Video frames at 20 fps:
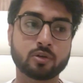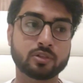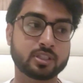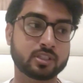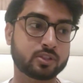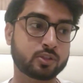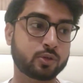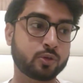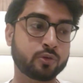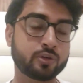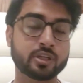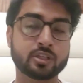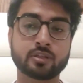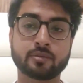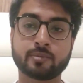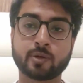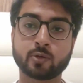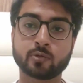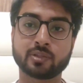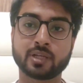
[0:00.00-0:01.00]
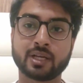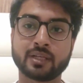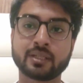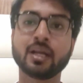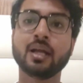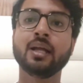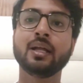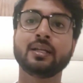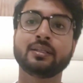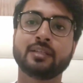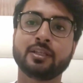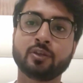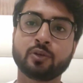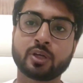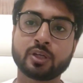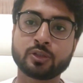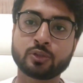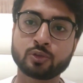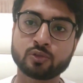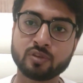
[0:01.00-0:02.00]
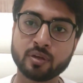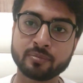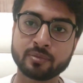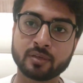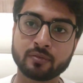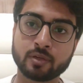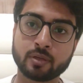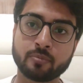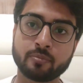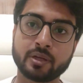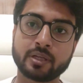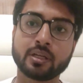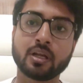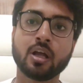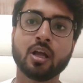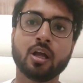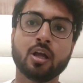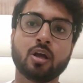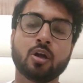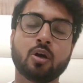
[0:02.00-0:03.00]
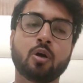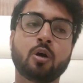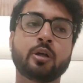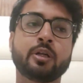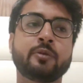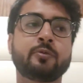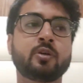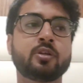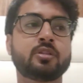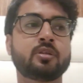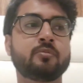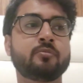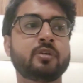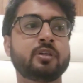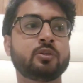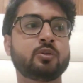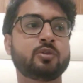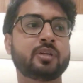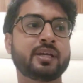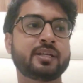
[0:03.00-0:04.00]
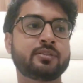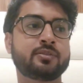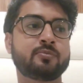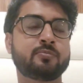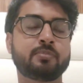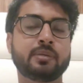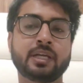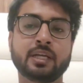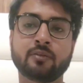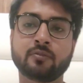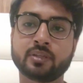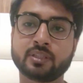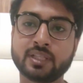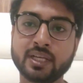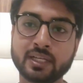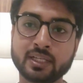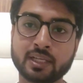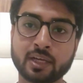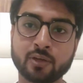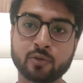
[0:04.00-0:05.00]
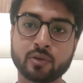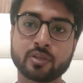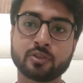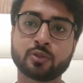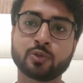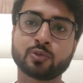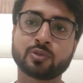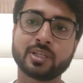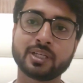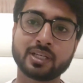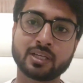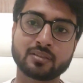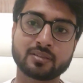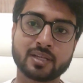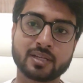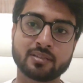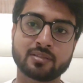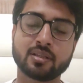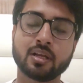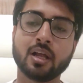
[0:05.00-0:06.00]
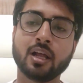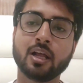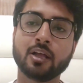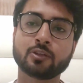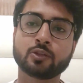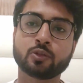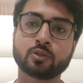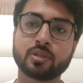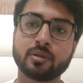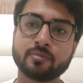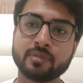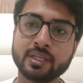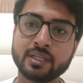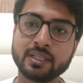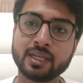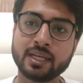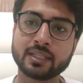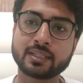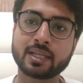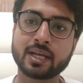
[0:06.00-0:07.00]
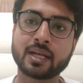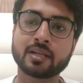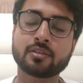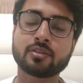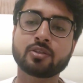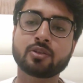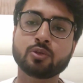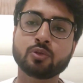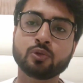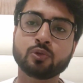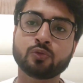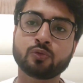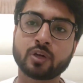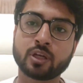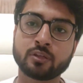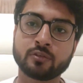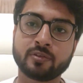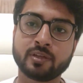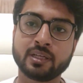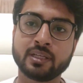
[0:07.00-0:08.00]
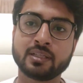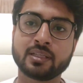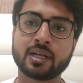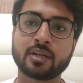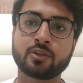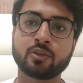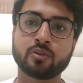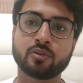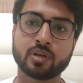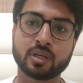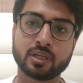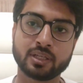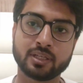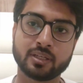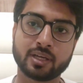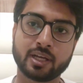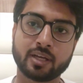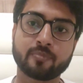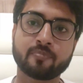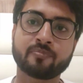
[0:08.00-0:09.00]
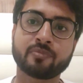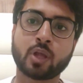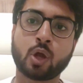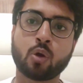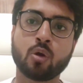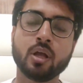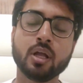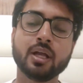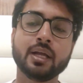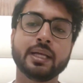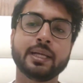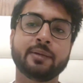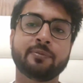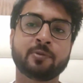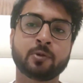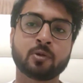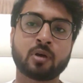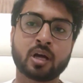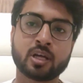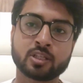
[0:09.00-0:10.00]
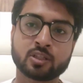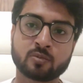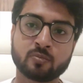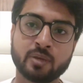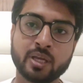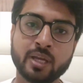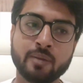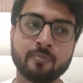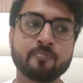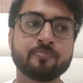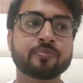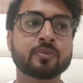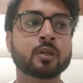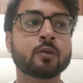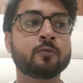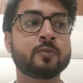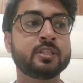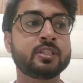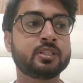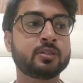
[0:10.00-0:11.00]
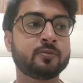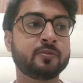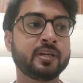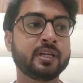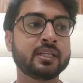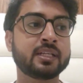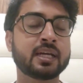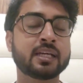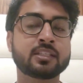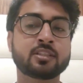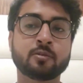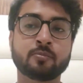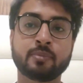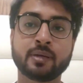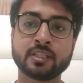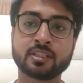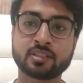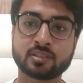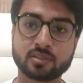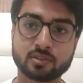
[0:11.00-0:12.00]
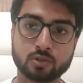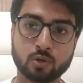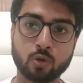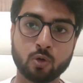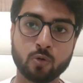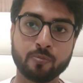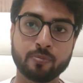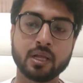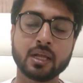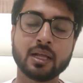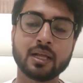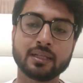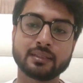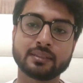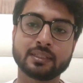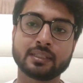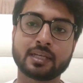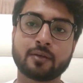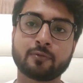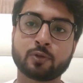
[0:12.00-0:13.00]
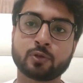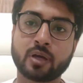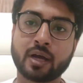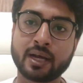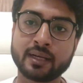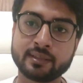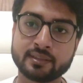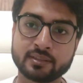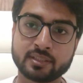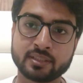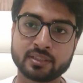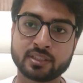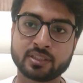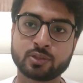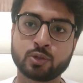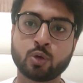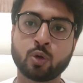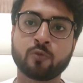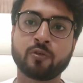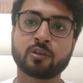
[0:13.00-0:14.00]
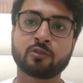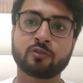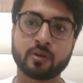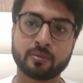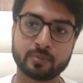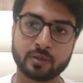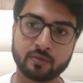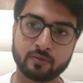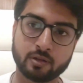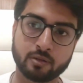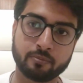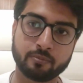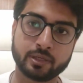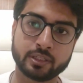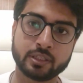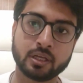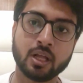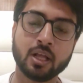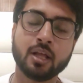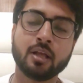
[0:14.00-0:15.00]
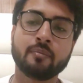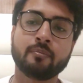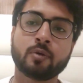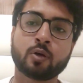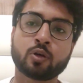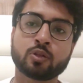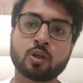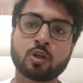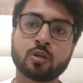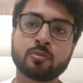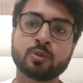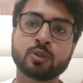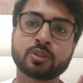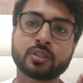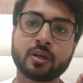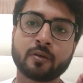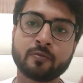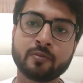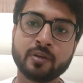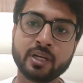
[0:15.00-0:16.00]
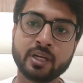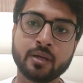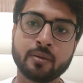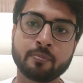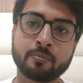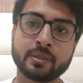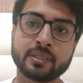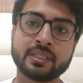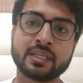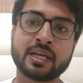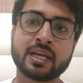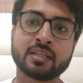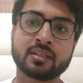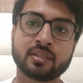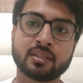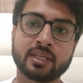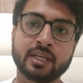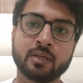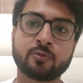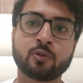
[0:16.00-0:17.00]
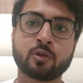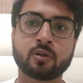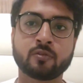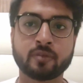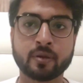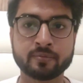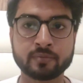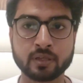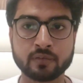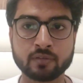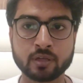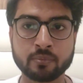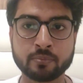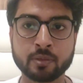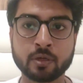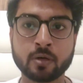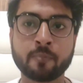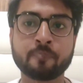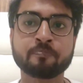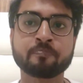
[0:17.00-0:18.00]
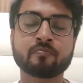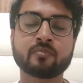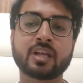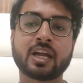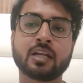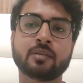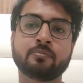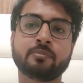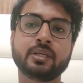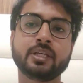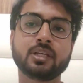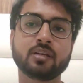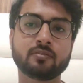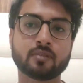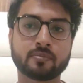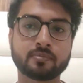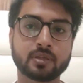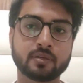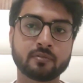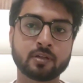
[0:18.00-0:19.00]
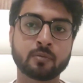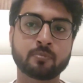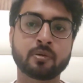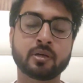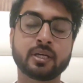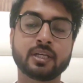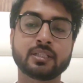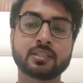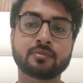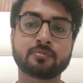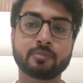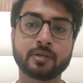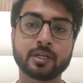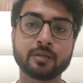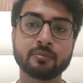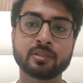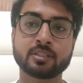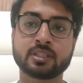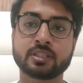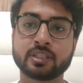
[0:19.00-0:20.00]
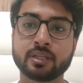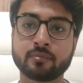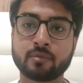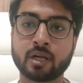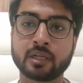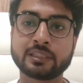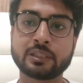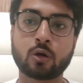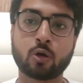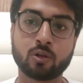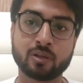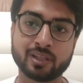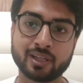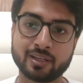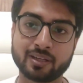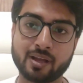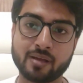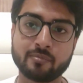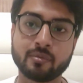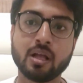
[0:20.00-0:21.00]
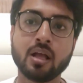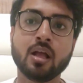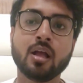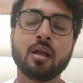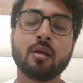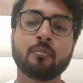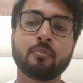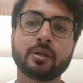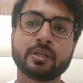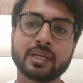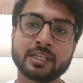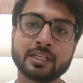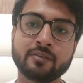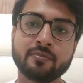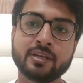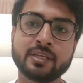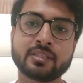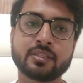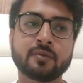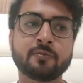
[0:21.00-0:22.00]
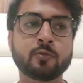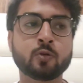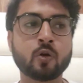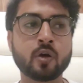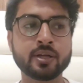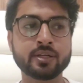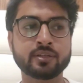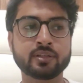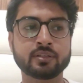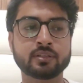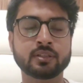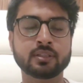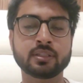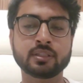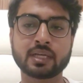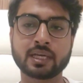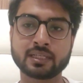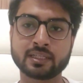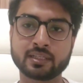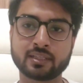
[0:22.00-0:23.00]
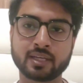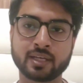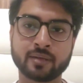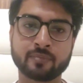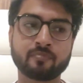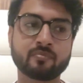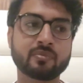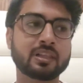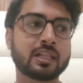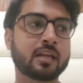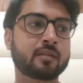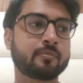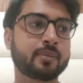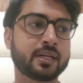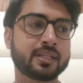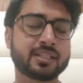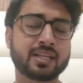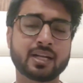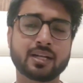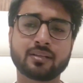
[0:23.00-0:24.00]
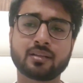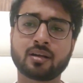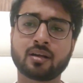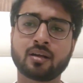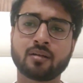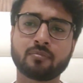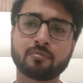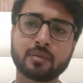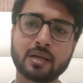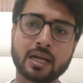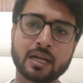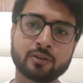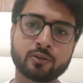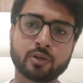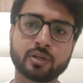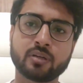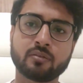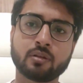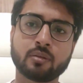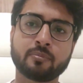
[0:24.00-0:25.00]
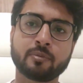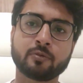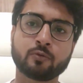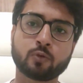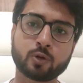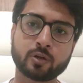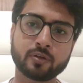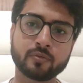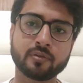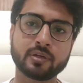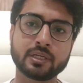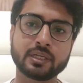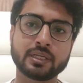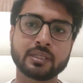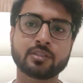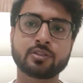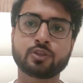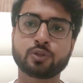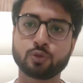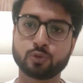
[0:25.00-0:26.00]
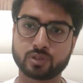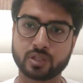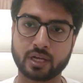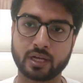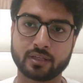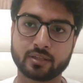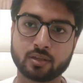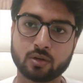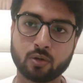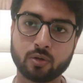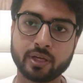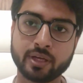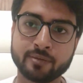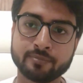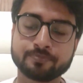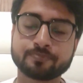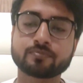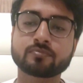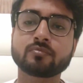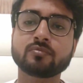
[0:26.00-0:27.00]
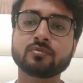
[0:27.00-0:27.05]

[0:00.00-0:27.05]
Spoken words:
or just curious about that, then you can choose web development. Or if you're someone who likes playing with data, you can choose data science. So something like that, choose one field that you really like. Now, if you ask me which field has the best scope, then I would highly suggest go with web development. Because almost every company has a need for a web developer, and being a web developer is pretty much in demand all the time. But anyways, if you are interested in anything like big data, Android development, whatever it is, choose that. Okay,